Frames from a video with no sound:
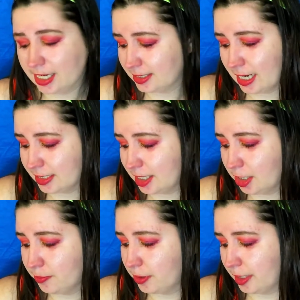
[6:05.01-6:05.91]
It's not
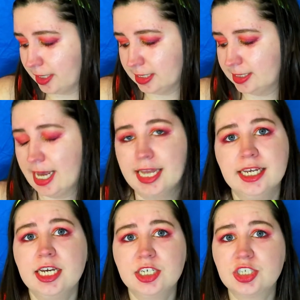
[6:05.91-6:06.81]
terrible, like I
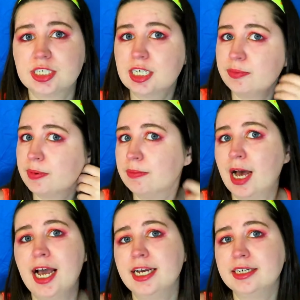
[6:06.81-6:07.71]
said. Just keep in
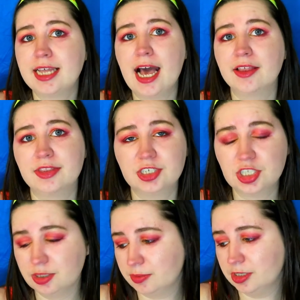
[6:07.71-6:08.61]
mind that the
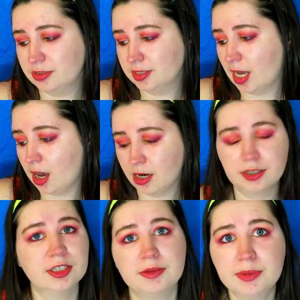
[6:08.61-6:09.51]
shimmers
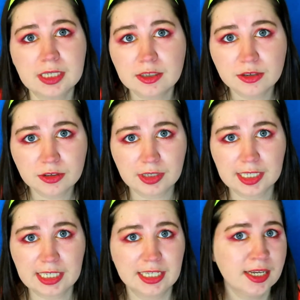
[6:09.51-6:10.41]
are going to be a little
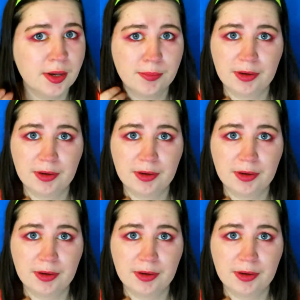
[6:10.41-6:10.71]
gritty,